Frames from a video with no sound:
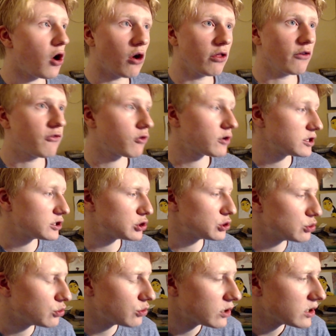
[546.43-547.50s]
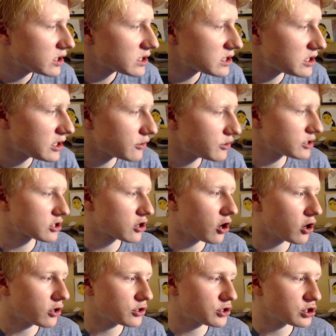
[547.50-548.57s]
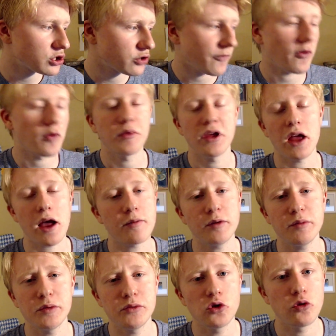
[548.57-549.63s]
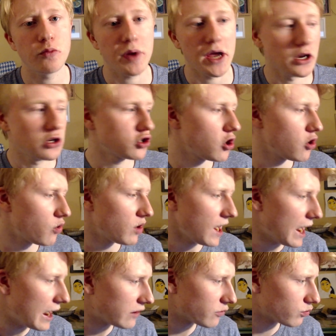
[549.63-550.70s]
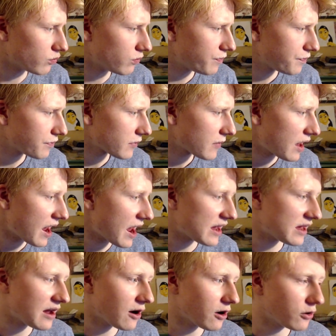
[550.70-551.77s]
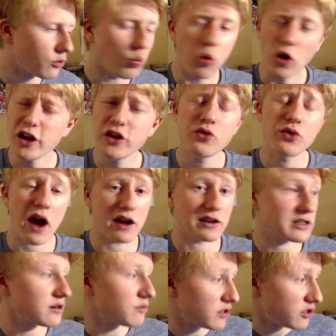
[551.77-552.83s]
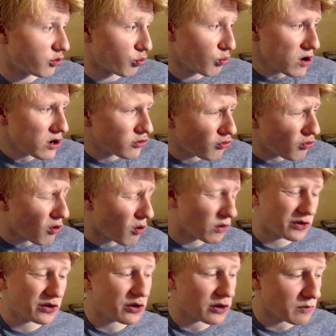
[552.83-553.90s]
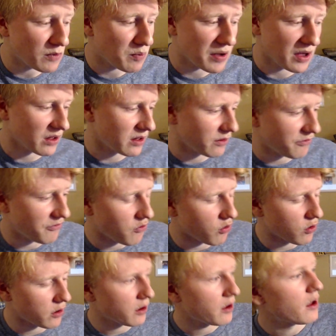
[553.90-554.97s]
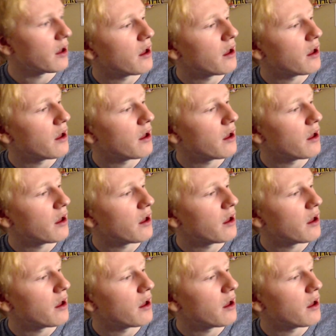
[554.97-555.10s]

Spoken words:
all the 42 series cards. For me, I'm going to be doing Pedro and Hank Aaron. What are you guys going to be doing? What duo are you going to be picking for